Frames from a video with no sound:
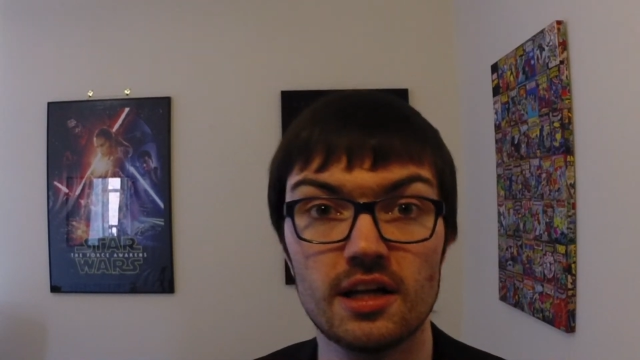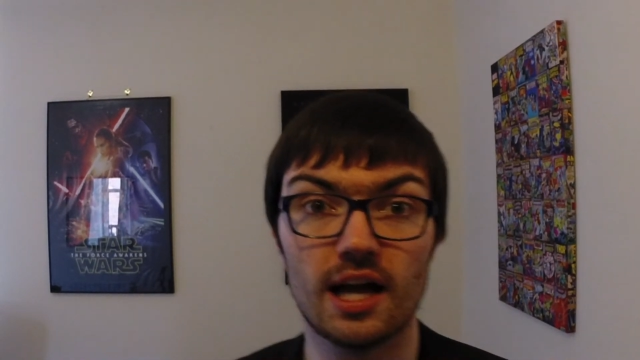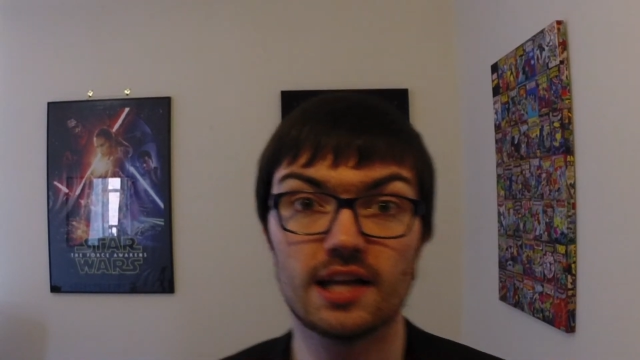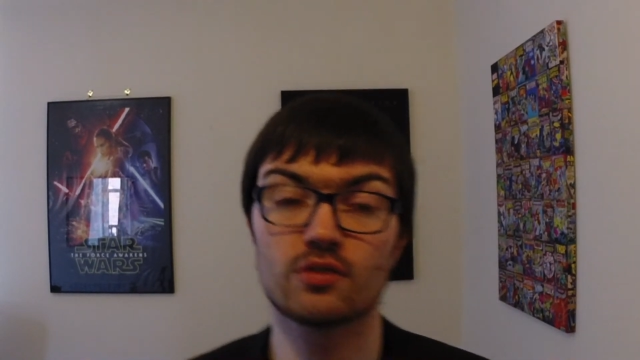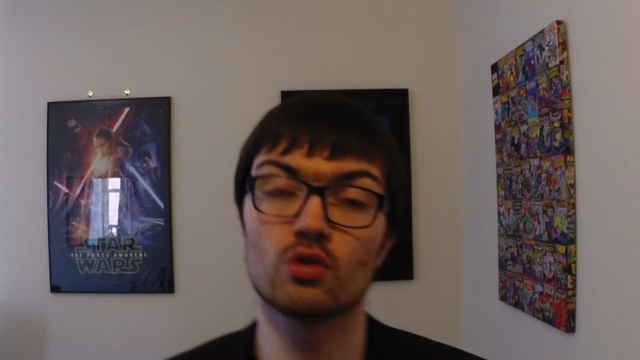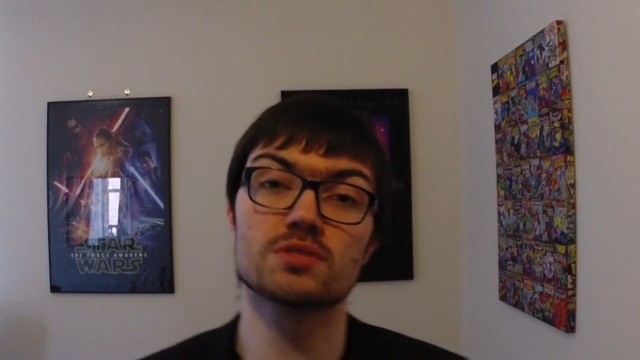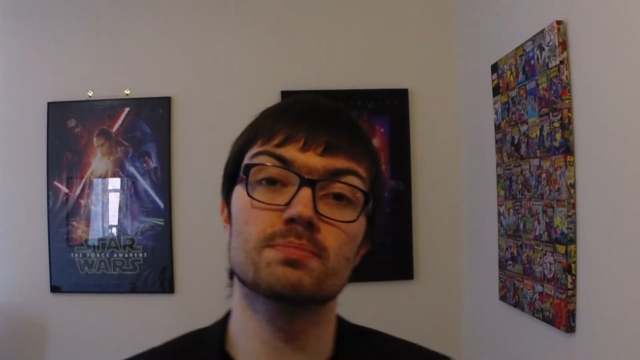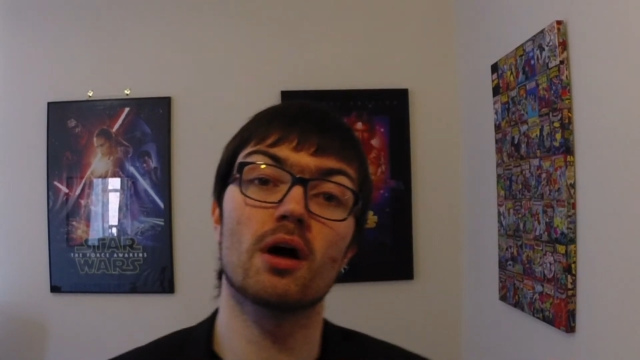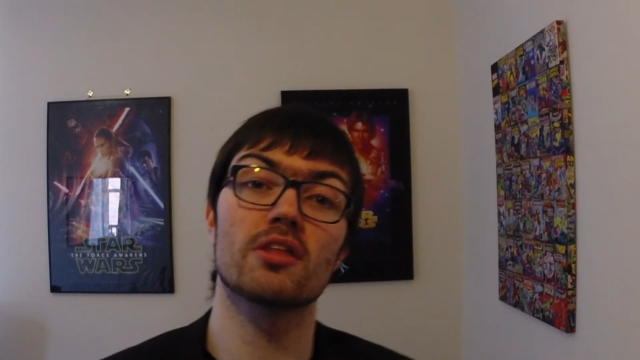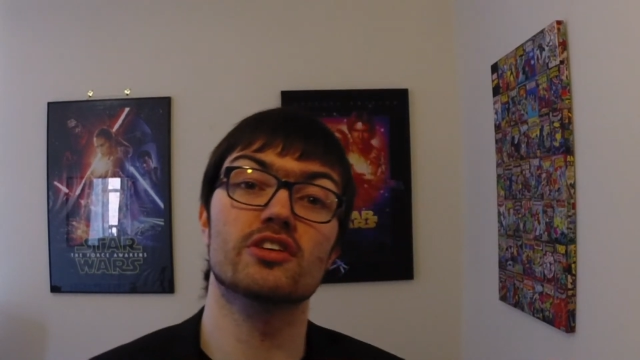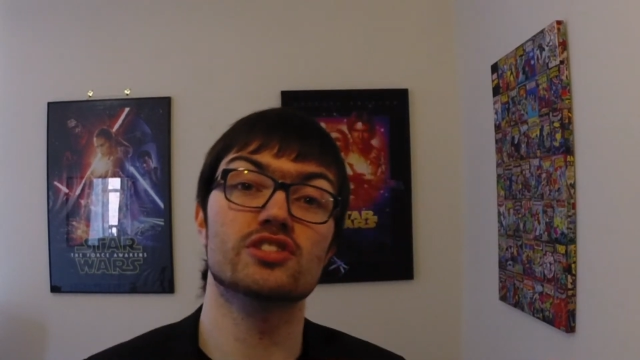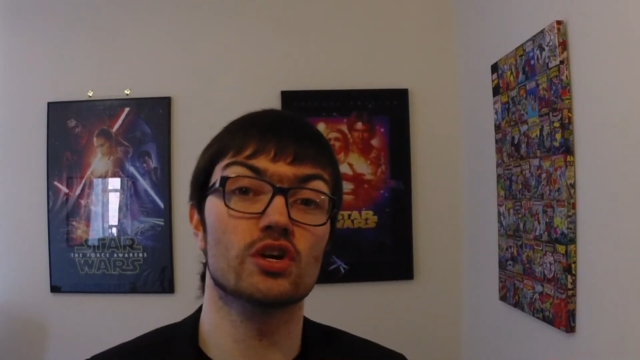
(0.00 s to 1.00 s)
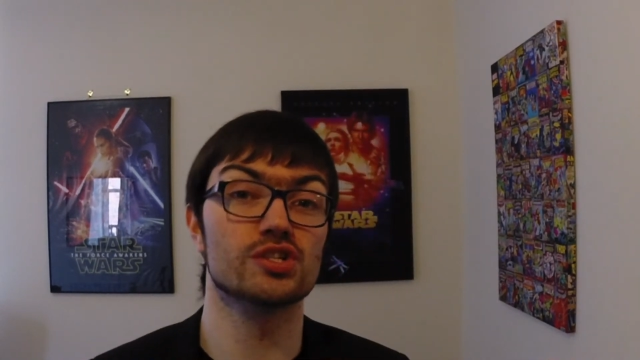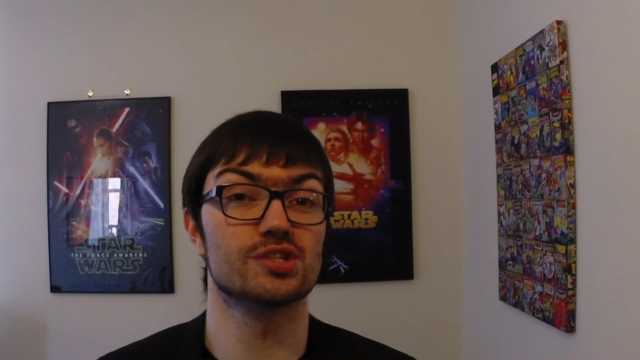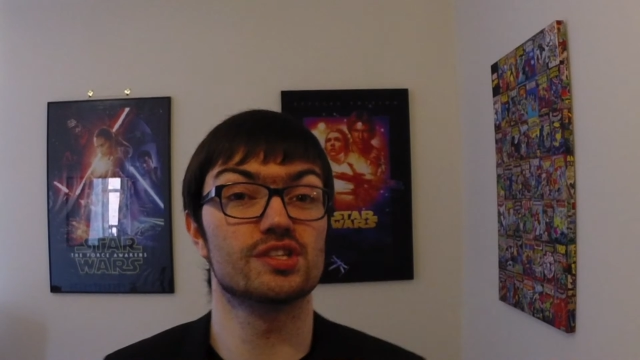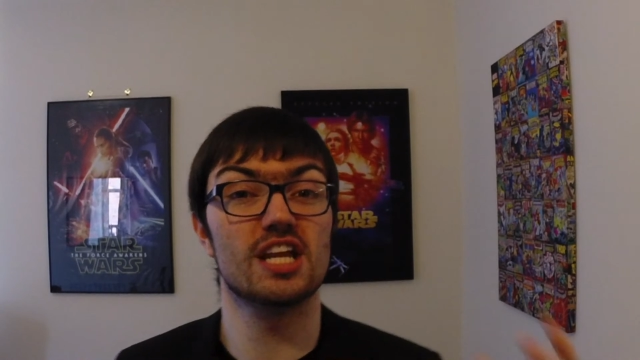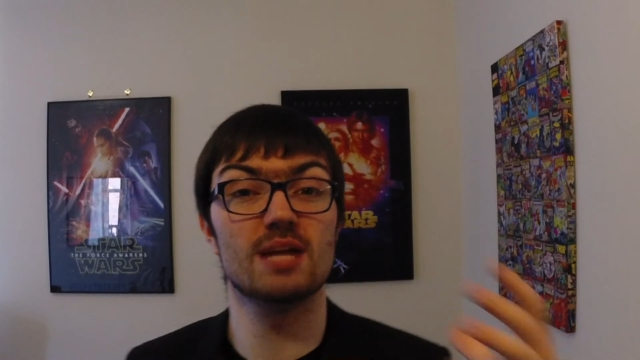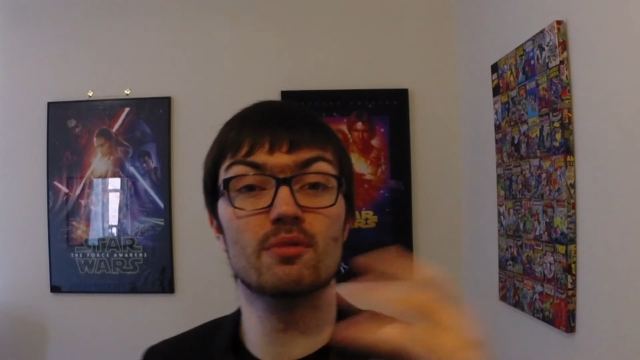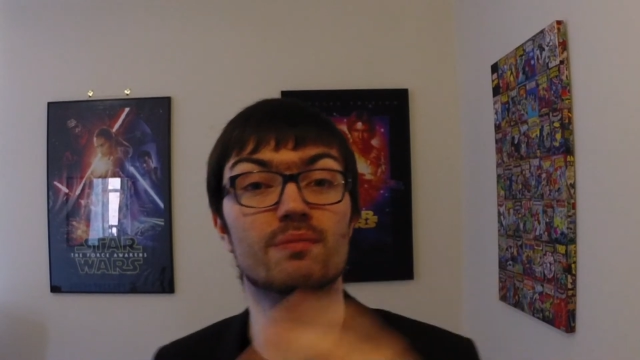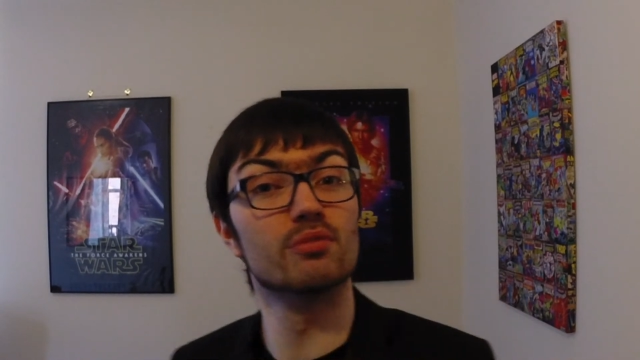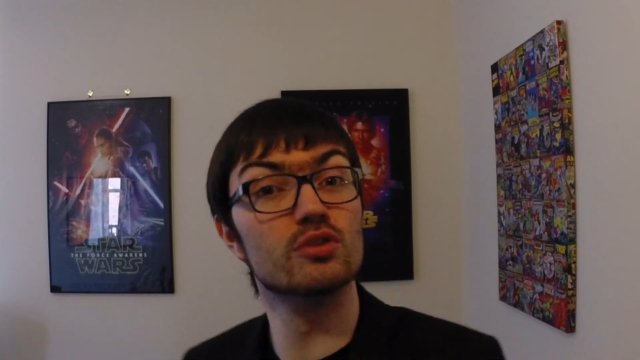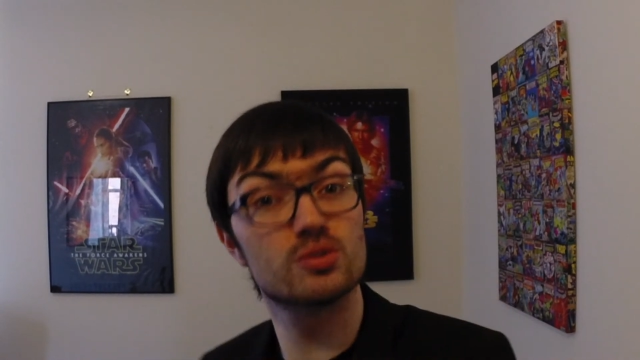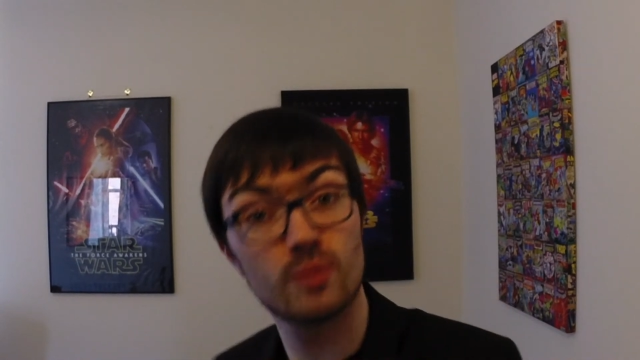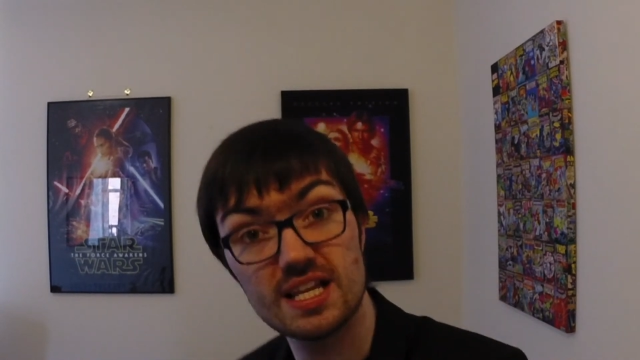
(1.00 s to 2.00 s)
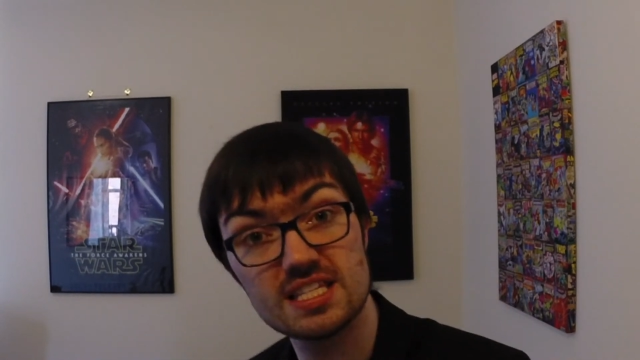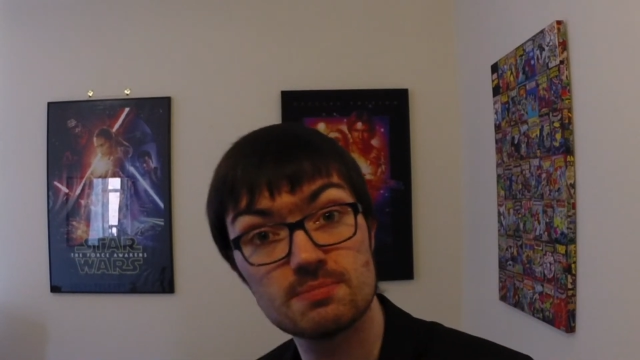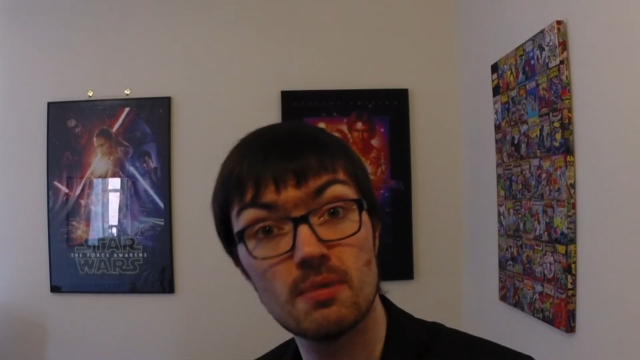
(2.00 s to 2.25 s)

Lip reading: And of course Martha is also the name of Bruce Wayne's